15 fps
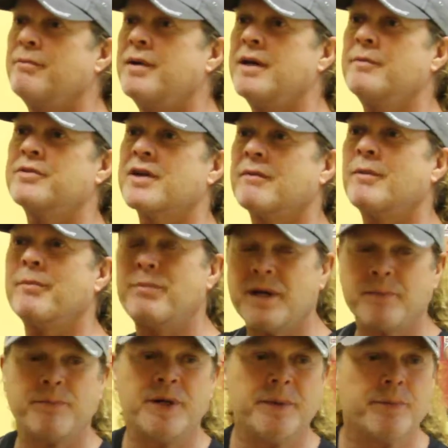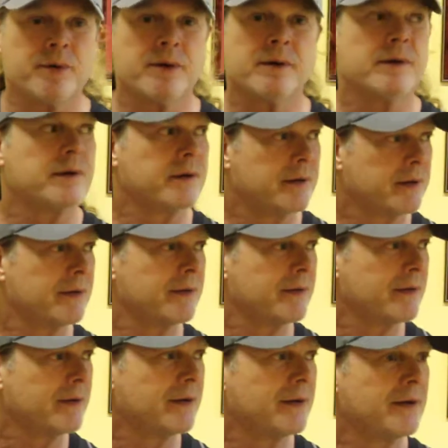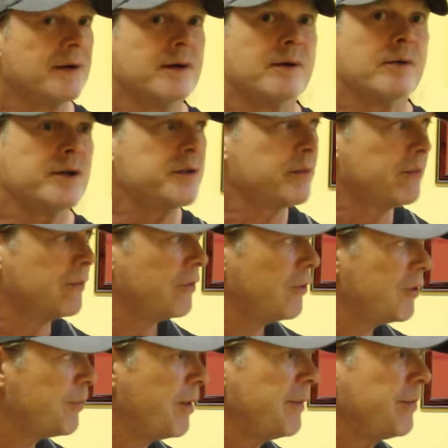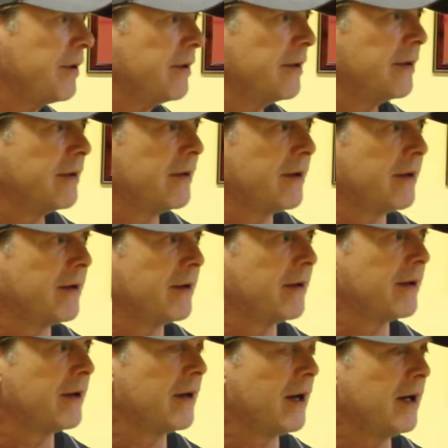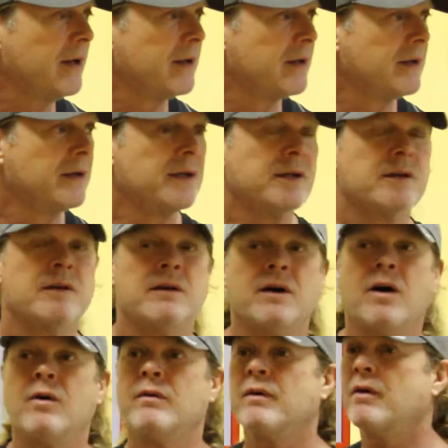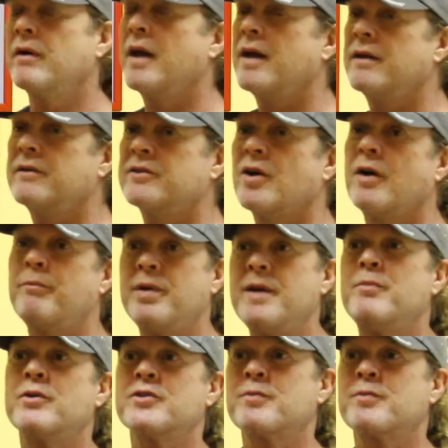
beeps. I'm a big beeper. But who's beeping? Huh? Oh, okay. So beep was